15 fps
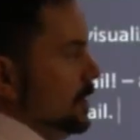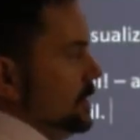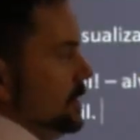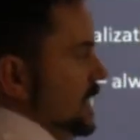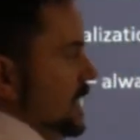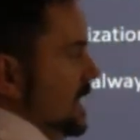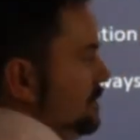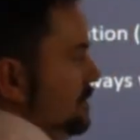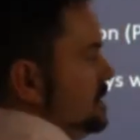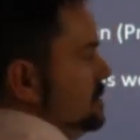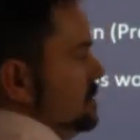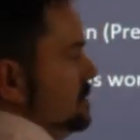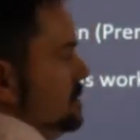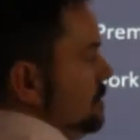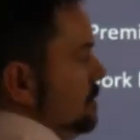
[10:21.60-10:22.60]
they have these
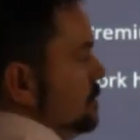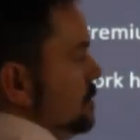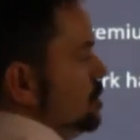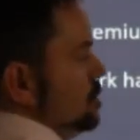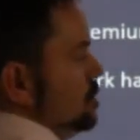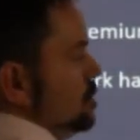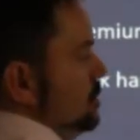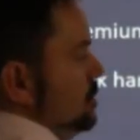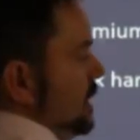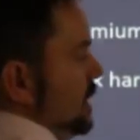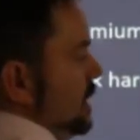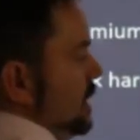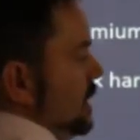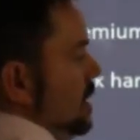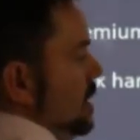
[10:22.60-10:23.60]
big protruding
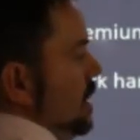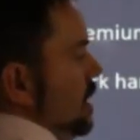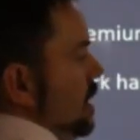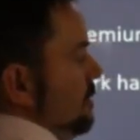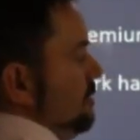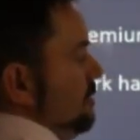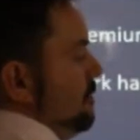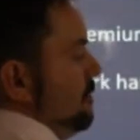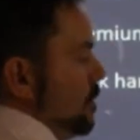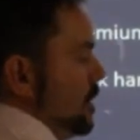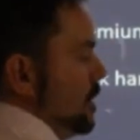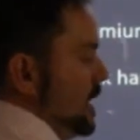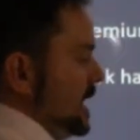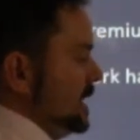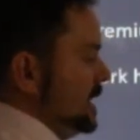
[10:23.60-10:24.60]

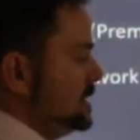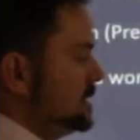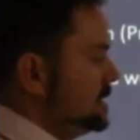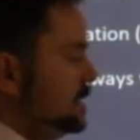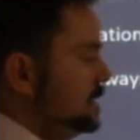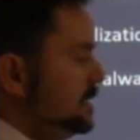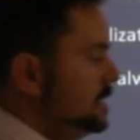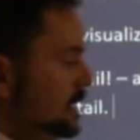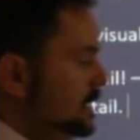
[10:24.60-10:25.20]
foreheads as